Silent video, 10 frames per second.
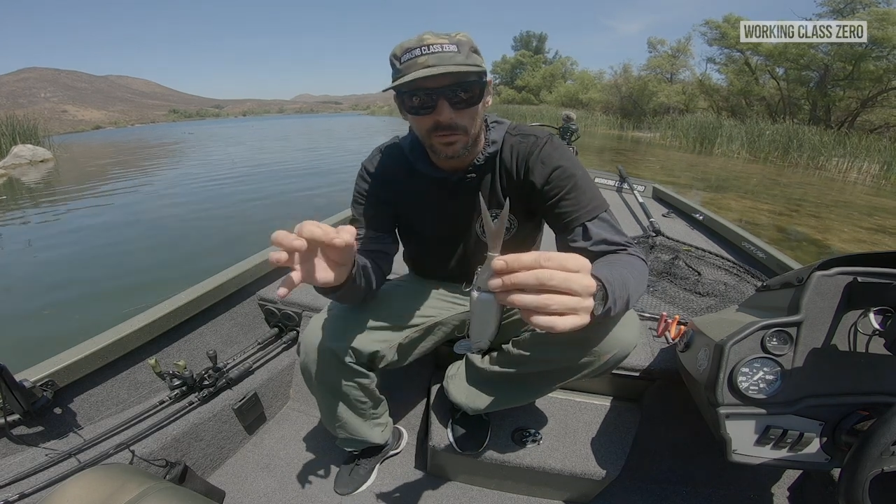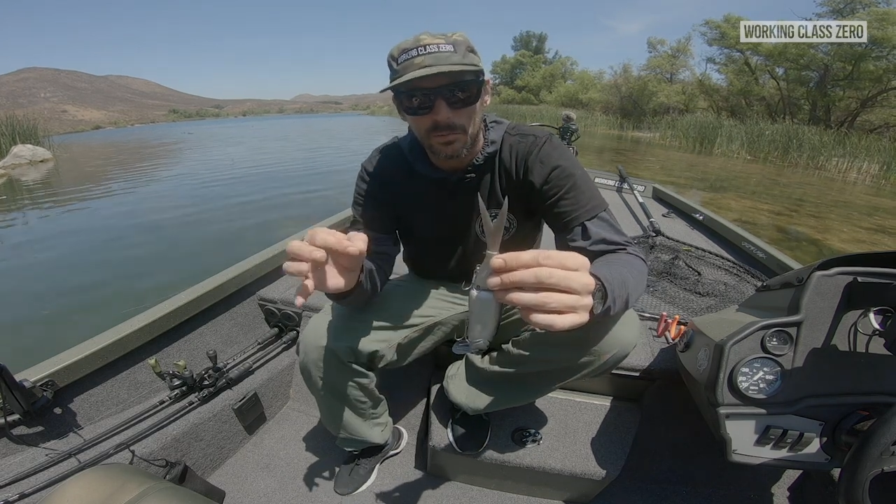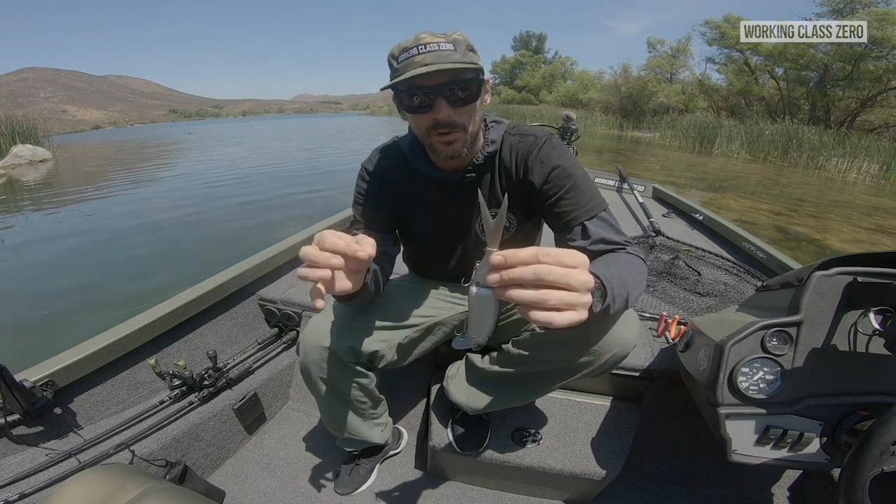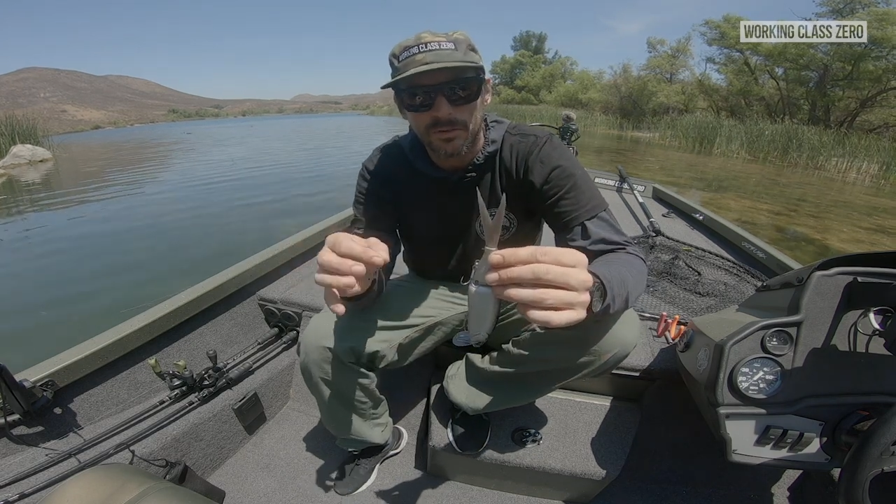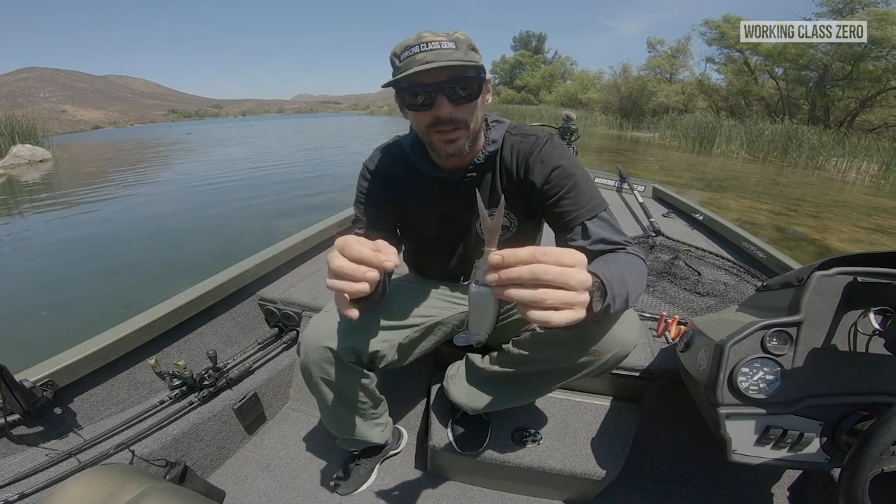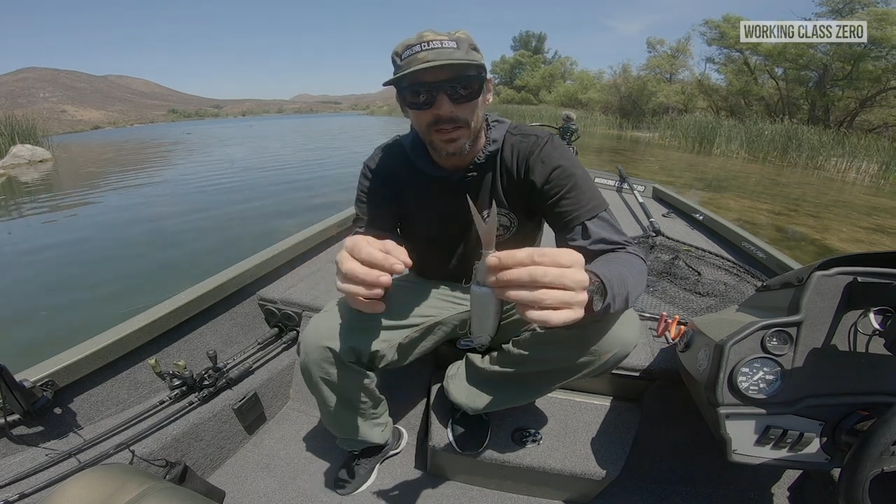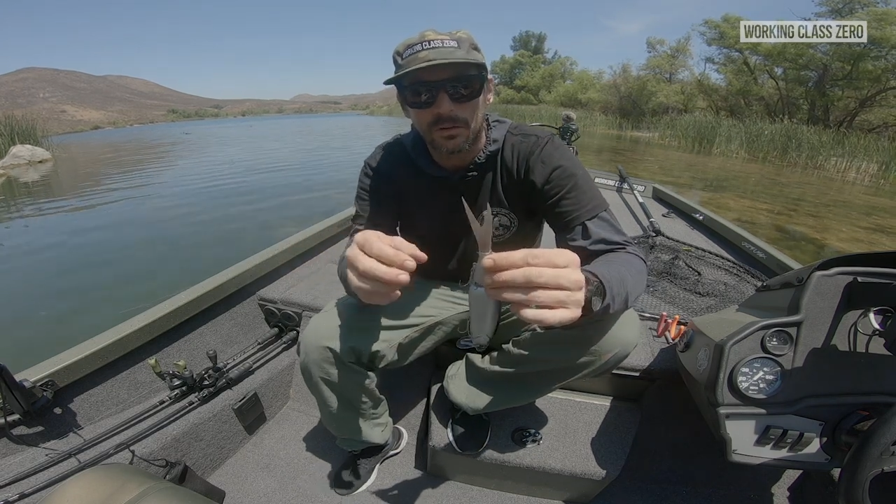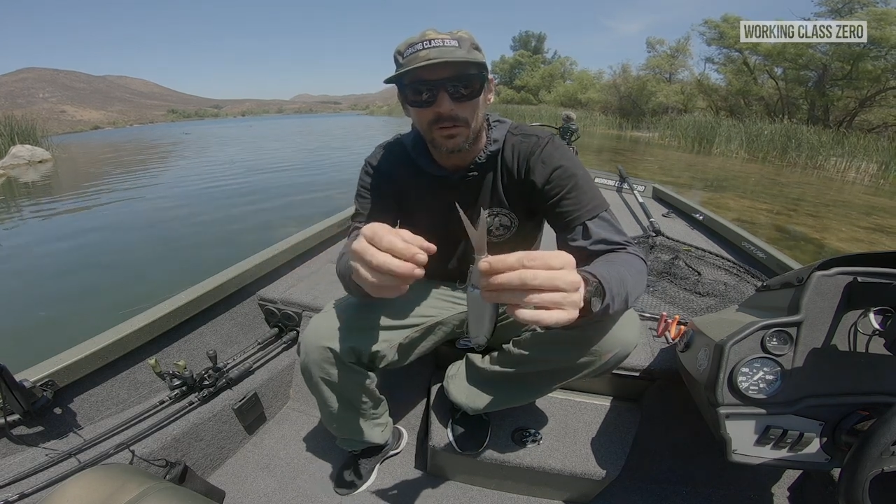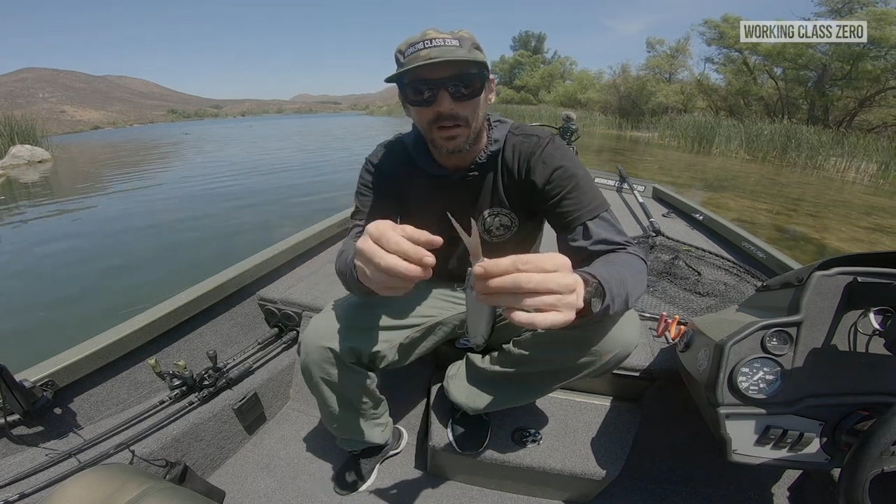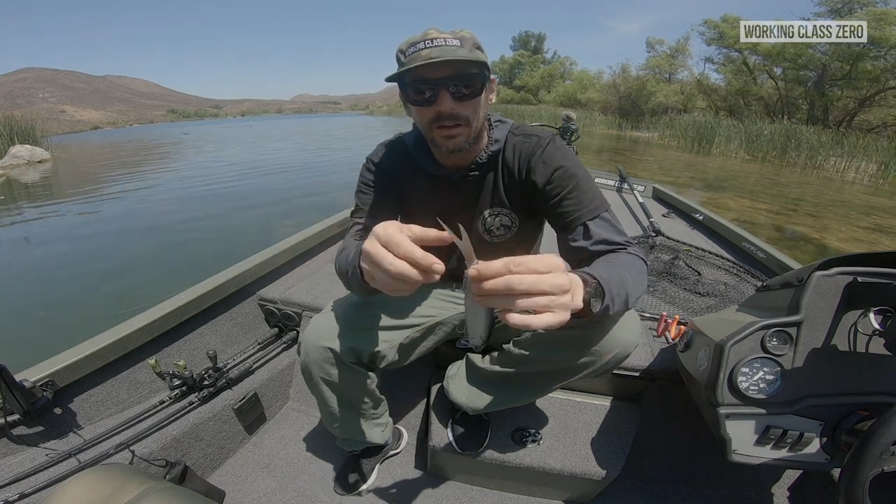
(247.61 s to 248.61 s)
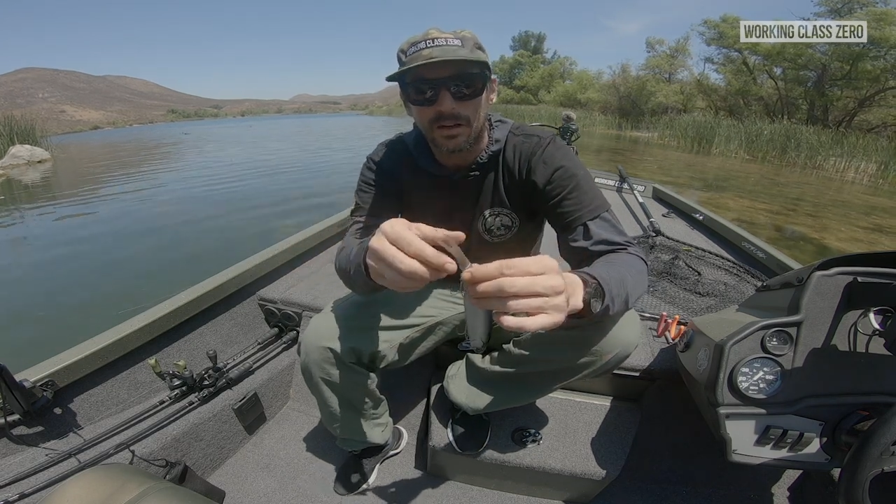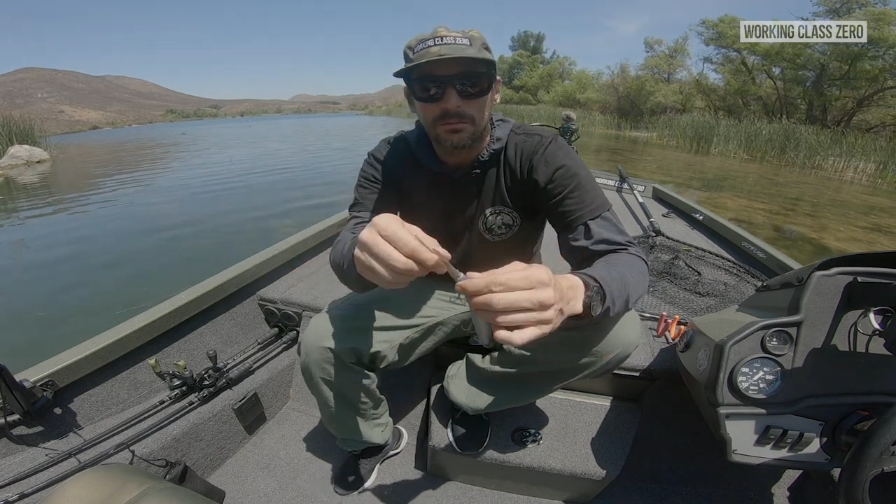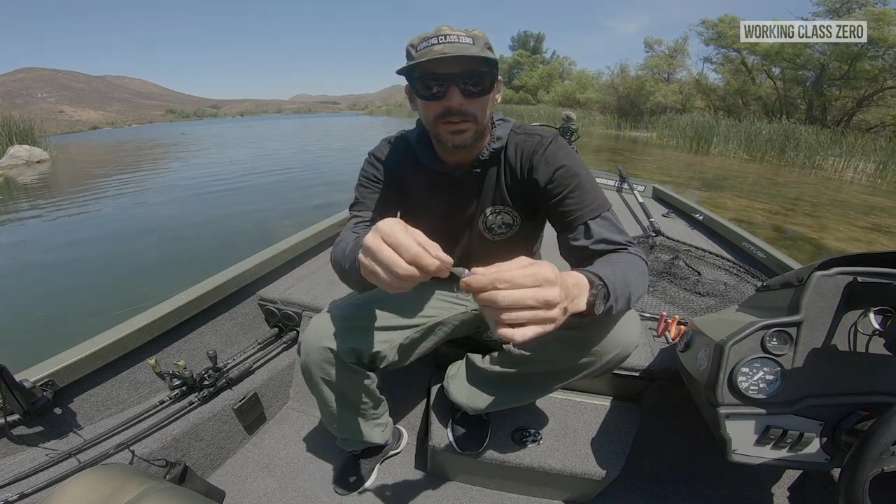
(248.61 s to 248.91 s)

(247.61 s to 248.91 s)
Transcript: remove it later on,